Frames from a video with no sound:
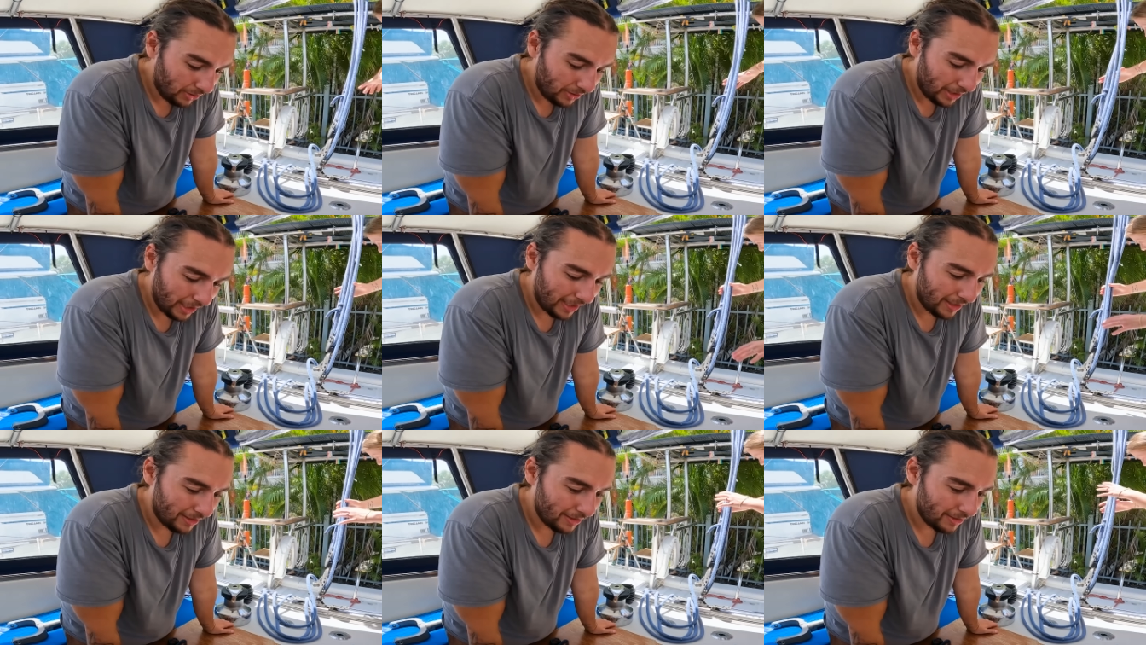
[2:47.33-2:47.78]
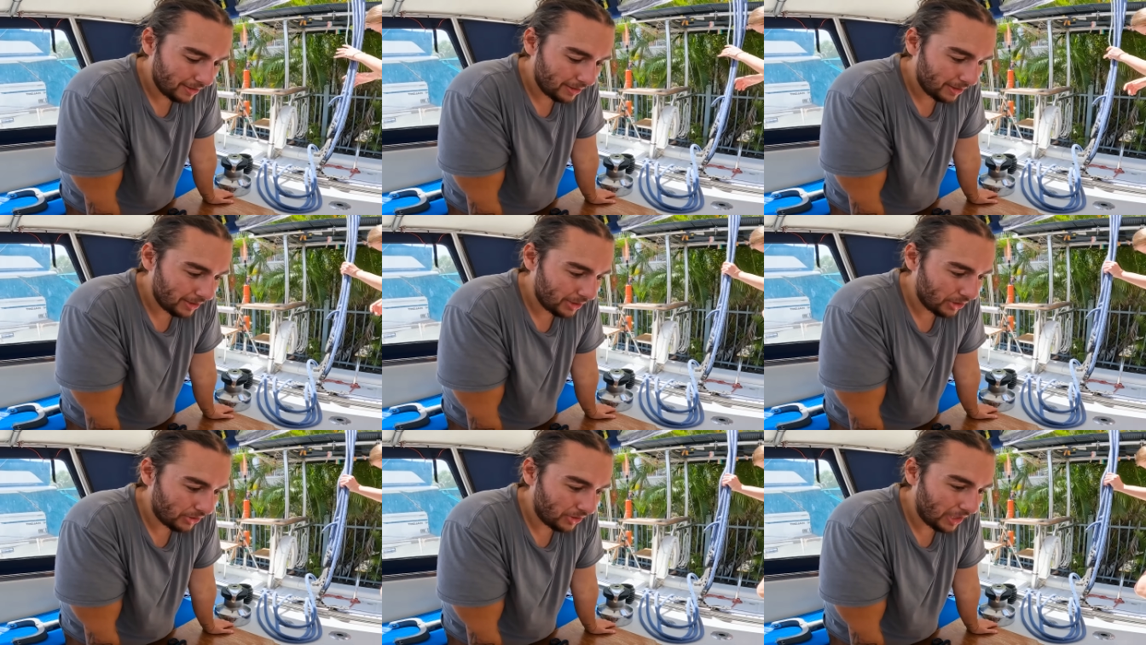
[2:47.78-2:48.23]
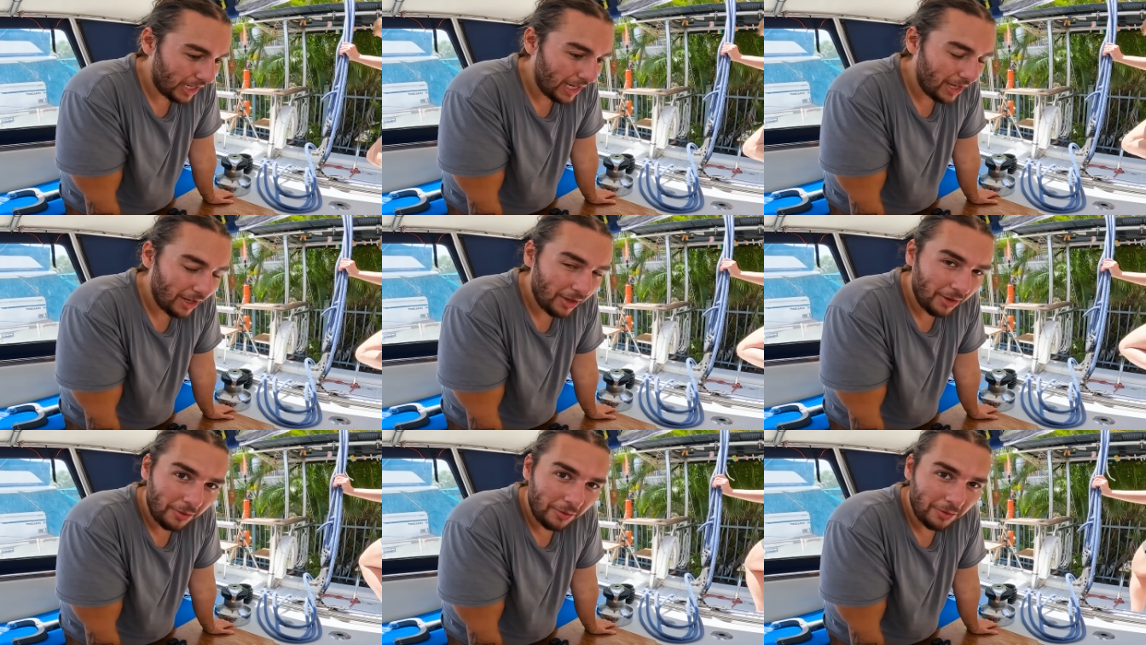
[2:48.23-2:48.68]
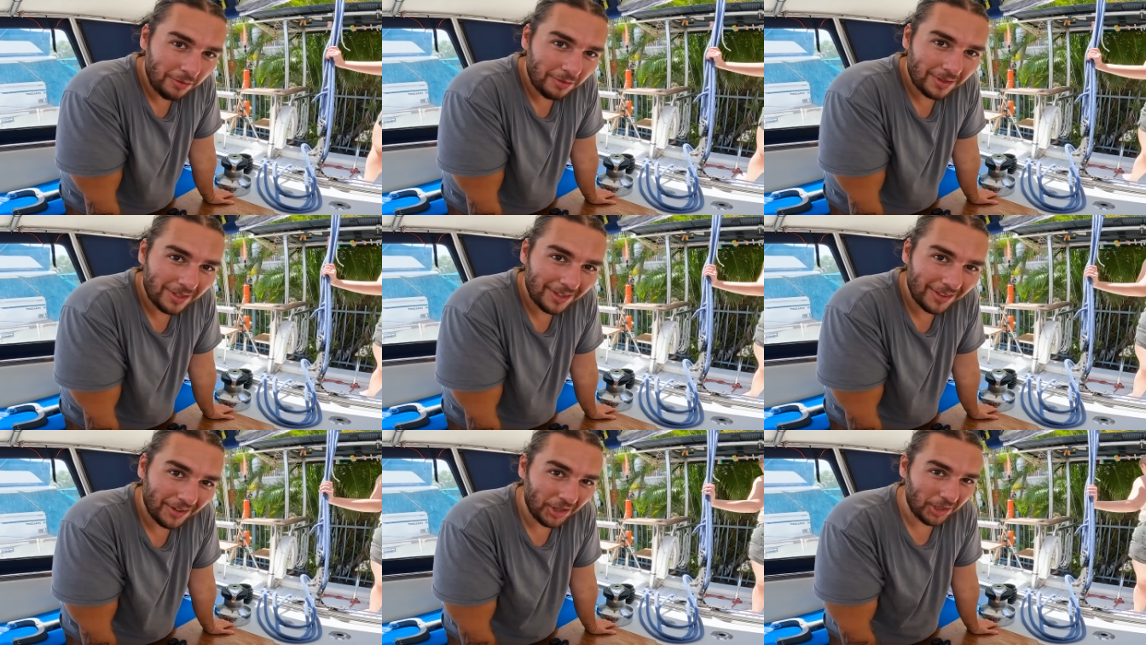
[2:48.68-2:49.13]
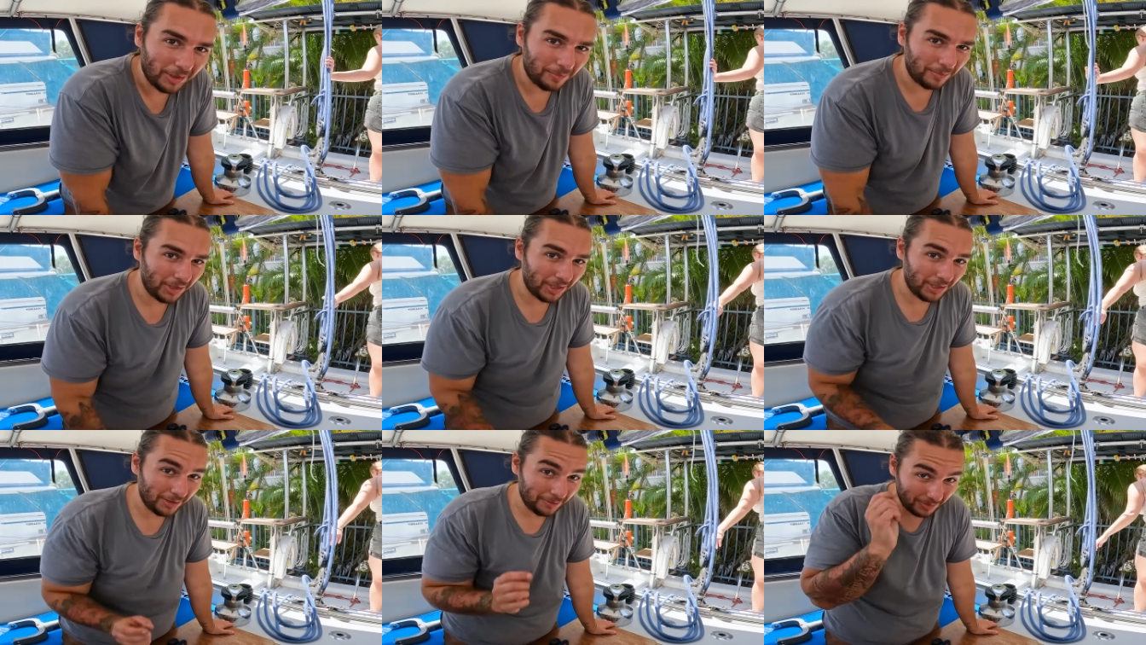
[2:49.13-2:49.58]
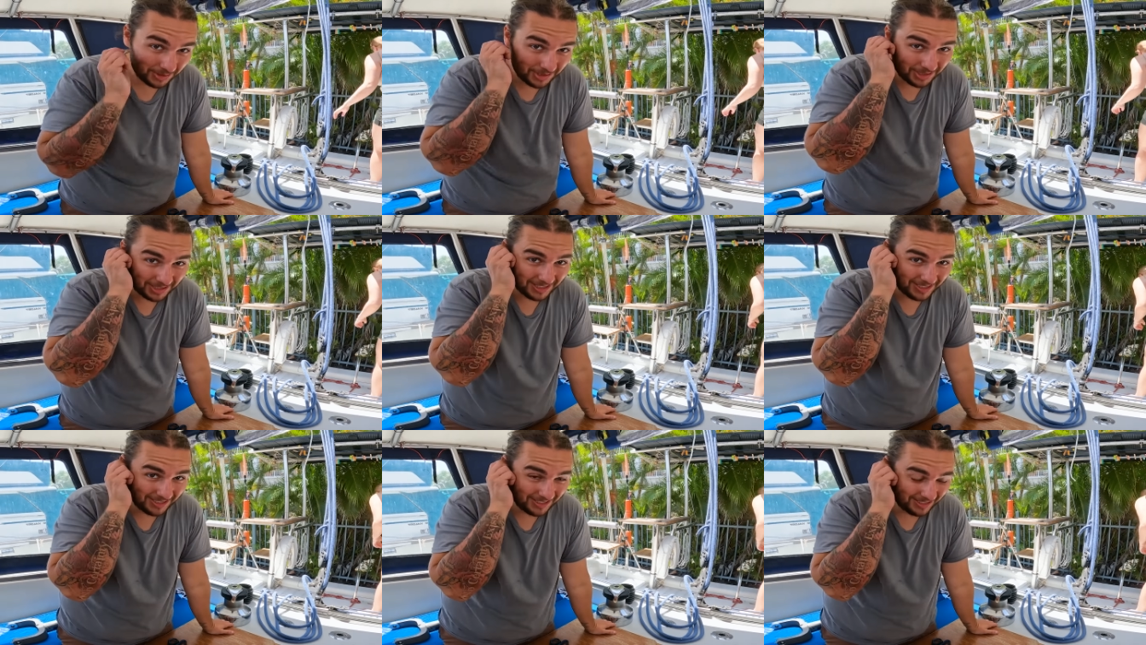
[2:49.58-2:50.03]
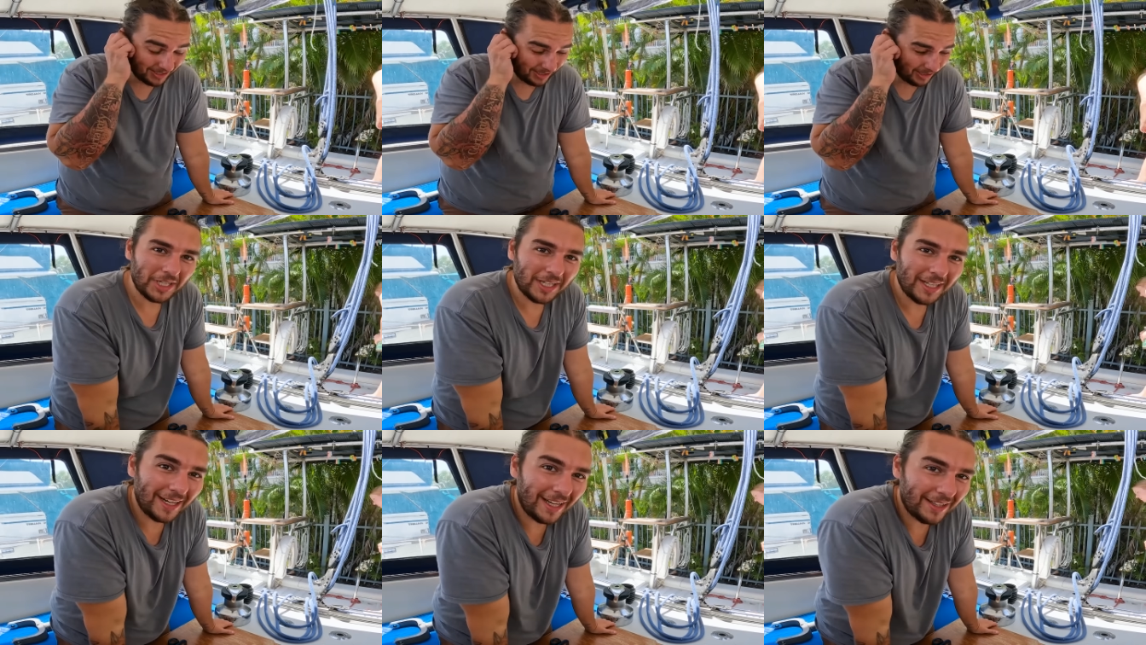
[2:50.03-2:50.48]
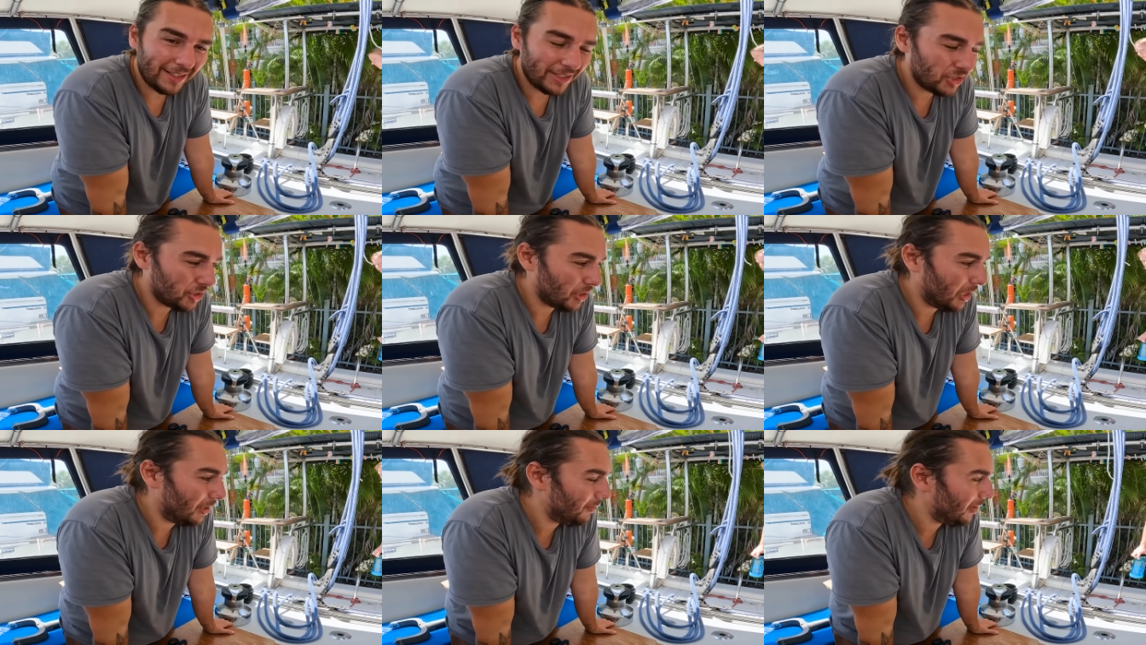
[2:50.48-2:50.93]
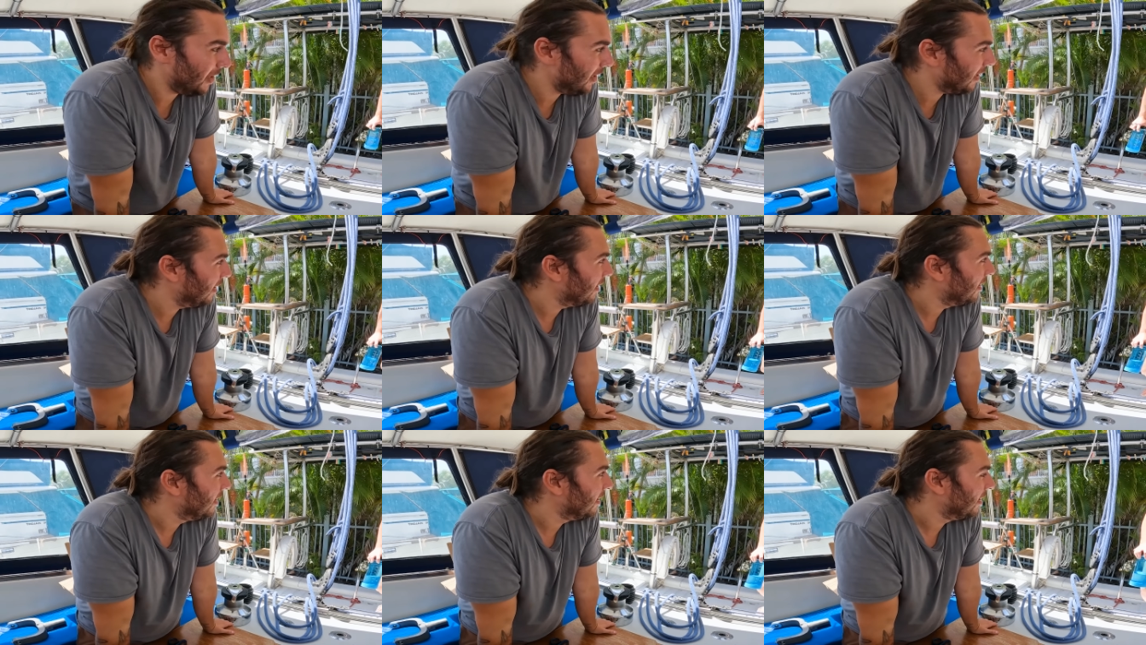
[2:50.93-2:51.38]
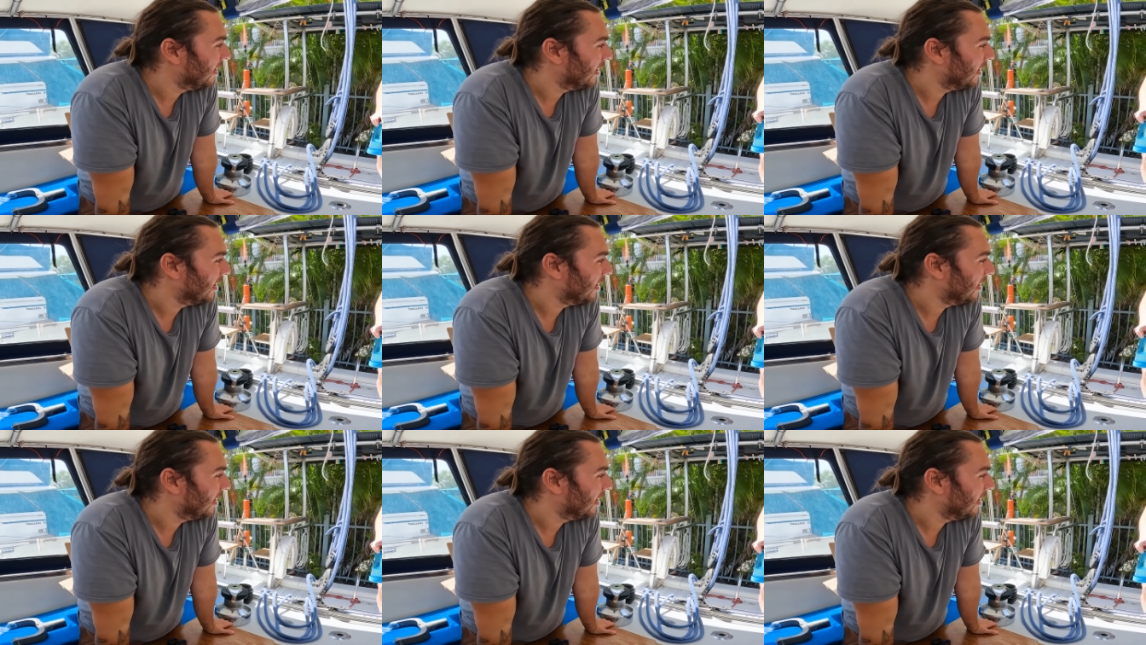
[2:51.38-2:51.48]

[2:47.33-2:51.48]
Okay, so now to the hard part, which is working on this drive leg.